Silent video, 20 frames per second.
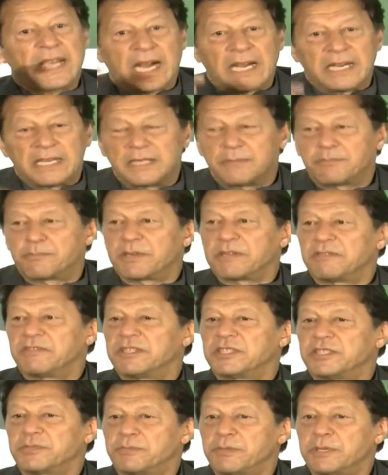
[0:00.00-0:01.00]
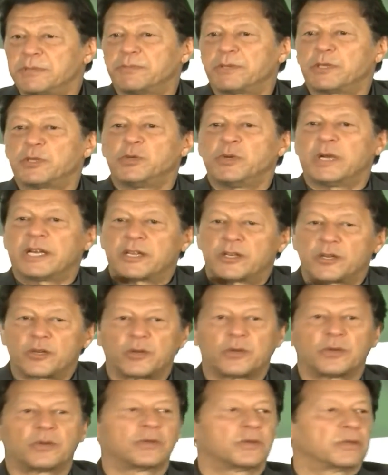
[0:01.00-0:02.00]
that the underprivileged people
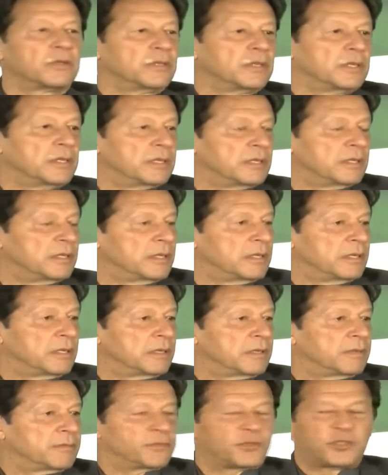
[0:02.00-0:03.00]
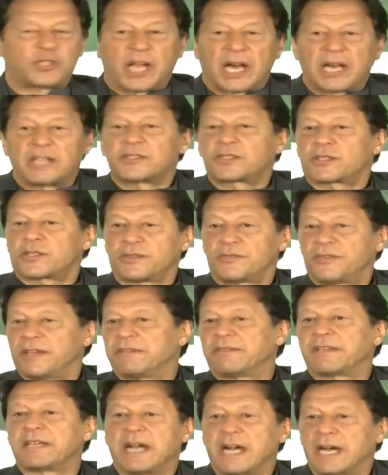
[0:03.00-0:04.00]
who had no
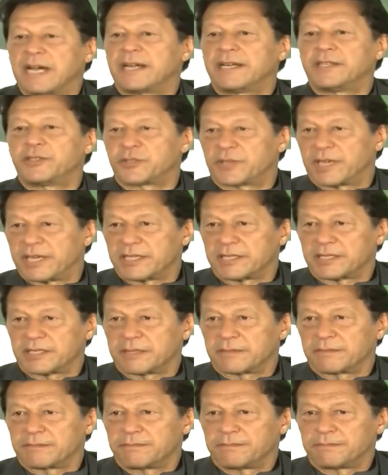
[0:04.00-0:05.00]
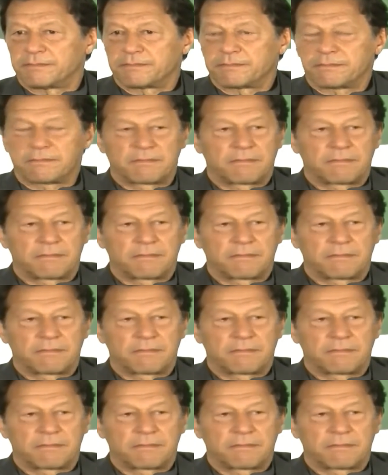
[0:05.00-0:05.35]
chance of having higher education,